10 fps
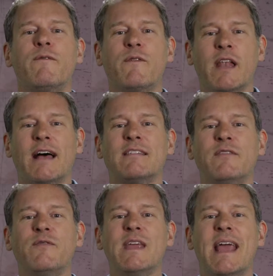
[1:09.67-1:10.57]
of
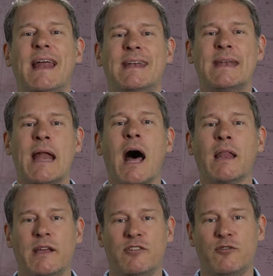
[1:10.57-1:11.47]
philosophy and
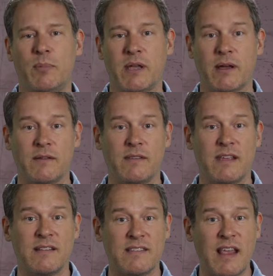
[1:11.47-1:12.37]
knowledge because
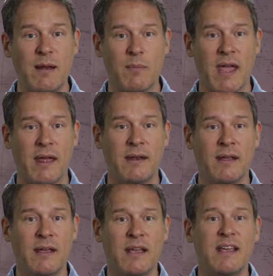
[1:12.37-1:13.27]
the insane man
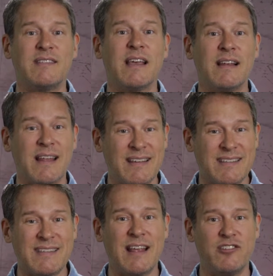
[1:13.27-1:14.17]
is a
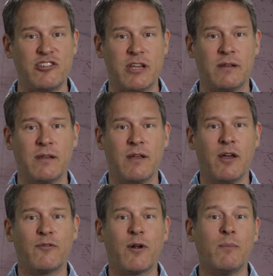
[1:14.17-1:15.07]
licentiate
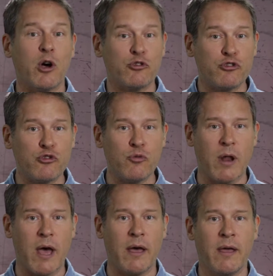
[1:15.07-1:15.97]
from
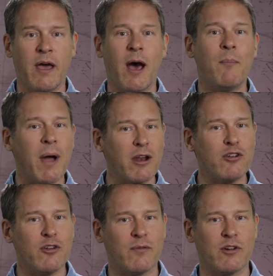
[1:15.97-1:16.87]
Osuna, a
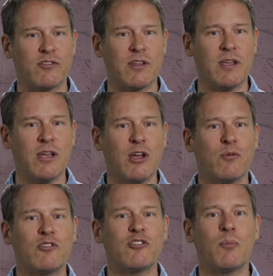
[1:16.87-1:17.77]
minor university,
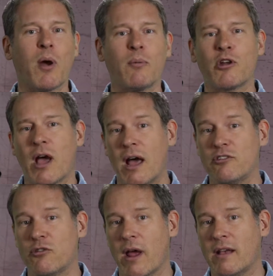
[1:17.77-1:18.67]
which the barber
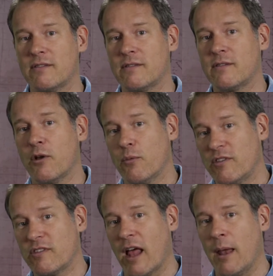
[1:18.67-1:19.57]
contrasts
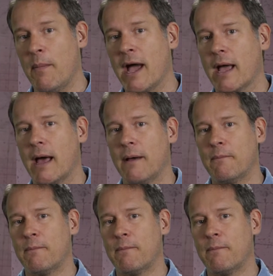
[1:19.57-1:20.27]
with Salamanca.